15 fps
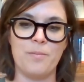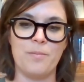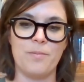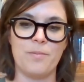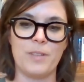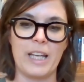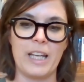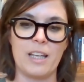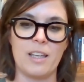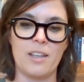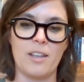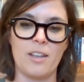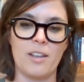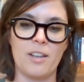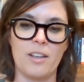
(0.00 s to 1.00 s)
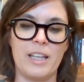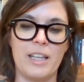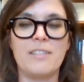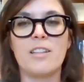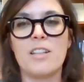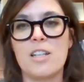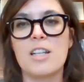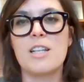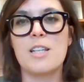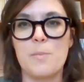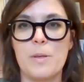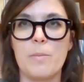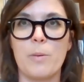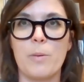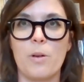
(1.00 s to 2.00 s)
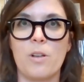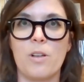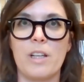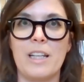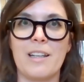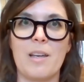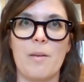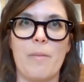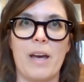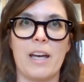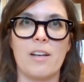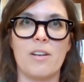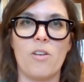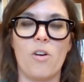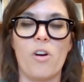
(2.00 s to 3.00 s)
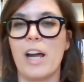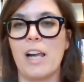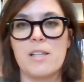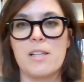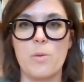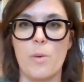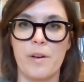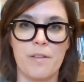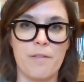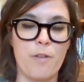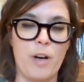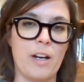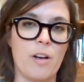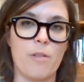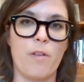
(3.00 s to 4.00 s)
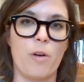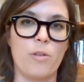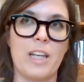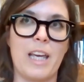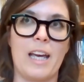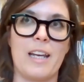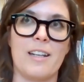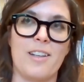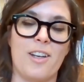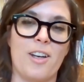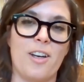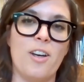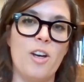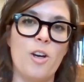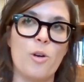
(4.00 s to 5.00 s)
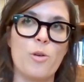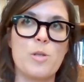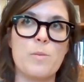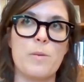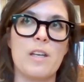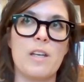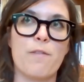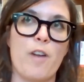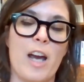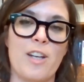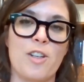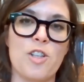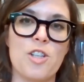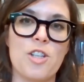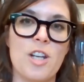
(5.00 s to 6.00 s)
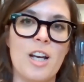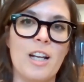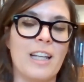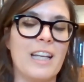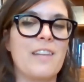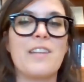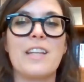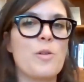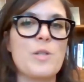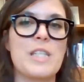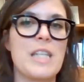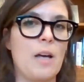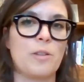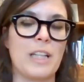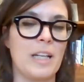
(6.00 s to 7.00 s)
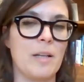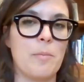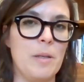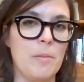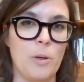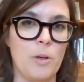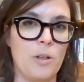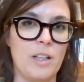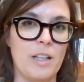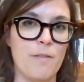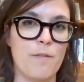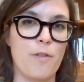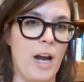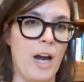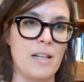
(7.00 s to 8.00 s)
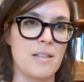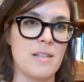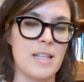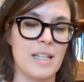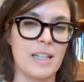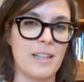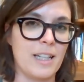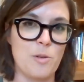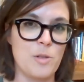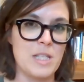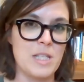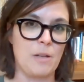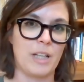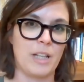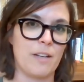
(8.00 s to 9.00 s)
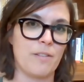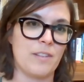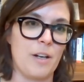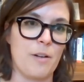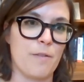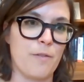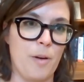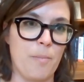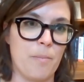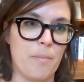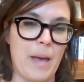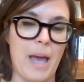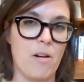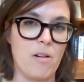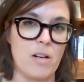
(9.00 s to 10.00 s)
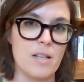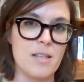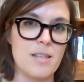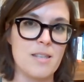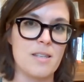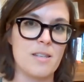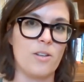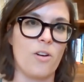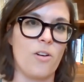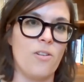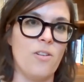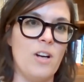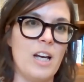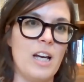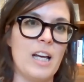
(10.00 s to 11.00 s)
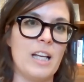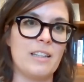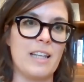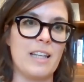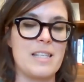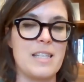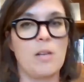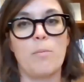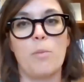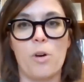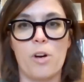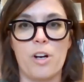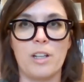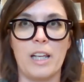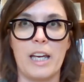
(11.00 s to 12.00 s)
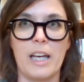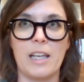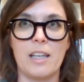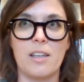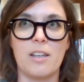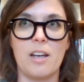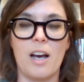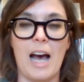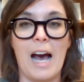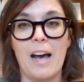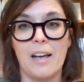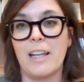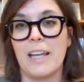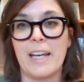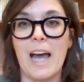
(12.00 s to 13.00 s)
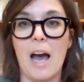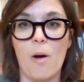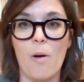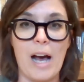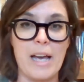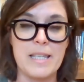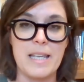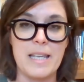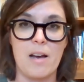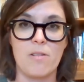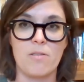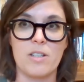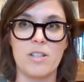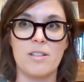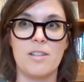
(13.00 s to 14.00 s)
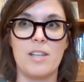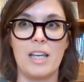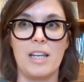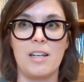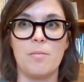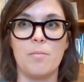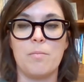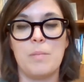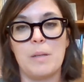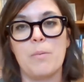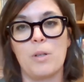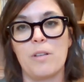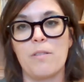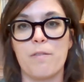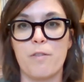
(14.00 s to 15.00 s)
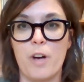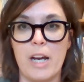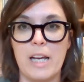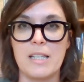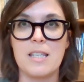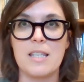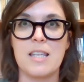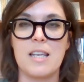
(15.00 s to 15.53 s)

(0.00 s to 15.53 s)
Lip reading: like Indigenous people in Quebec or elsewhere in Francophone Canada who speak French, like they don't sound like people in France. Like they don't sound like they're from Paris, you know? They sound more like how I sound than people in France.